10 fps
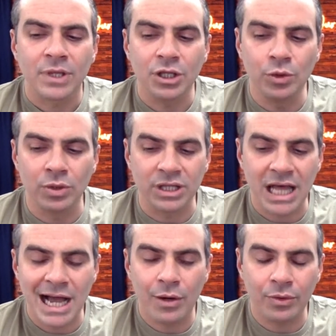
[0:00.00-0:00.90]
you
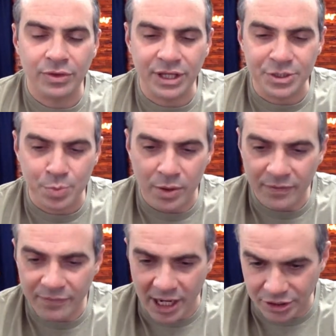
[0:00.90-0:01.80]
allow these
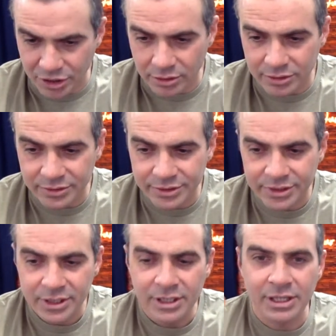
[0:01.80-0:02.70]
professionals
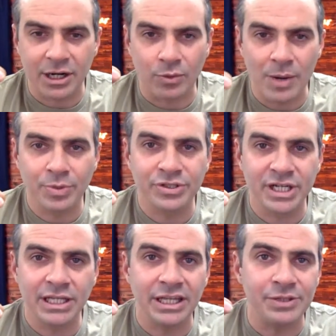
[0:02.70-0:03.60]
that are
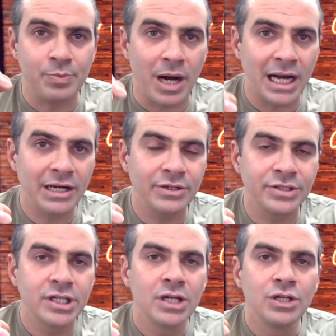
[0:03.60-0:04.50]
representing these
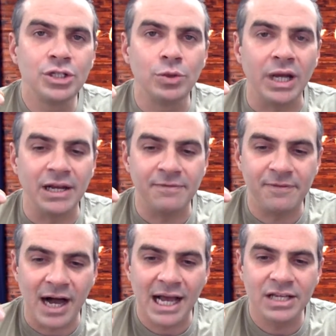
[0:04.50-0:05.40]
buyers to
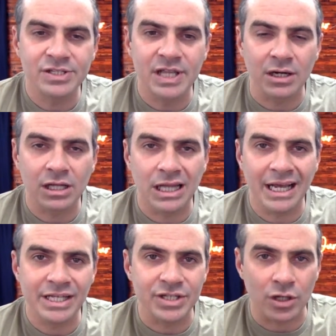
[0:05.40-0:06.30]
advise their
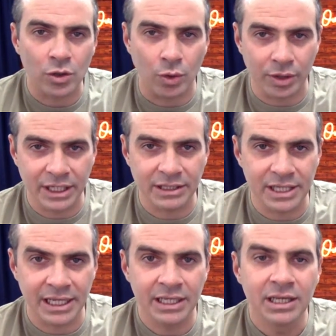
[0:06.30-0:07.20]
clients
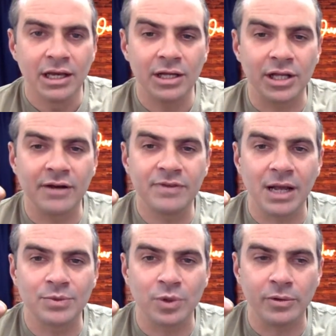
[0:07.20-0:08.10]
accordingly. A lot of
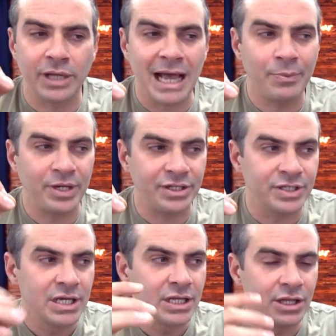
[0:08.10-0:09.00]
times what will happen is
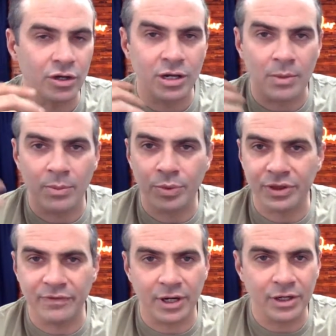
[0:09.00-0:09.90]
they'll come up with
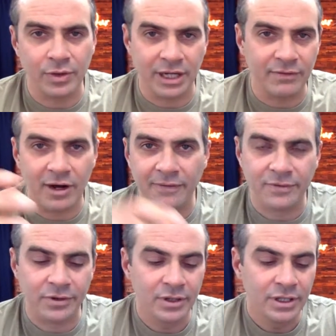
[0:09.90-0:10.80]
a very creative
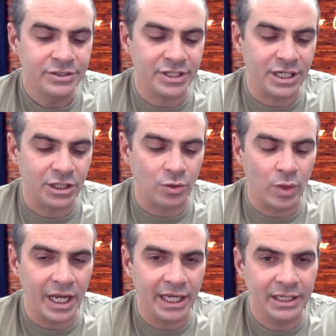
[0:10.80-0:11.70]
offer, send it your
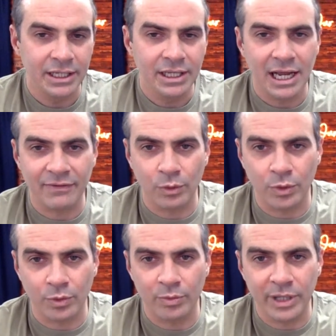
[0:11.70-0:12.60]
way, everyone
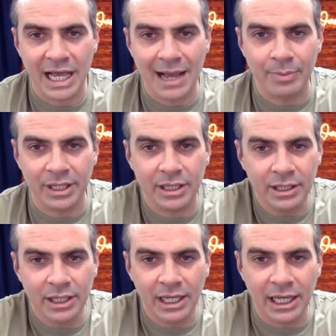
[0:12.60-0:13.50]
will be happy,
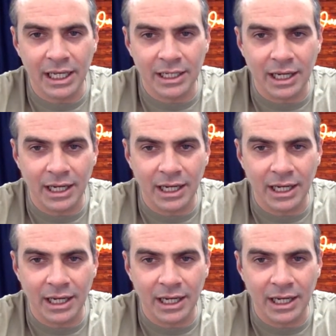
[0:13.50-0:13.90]
and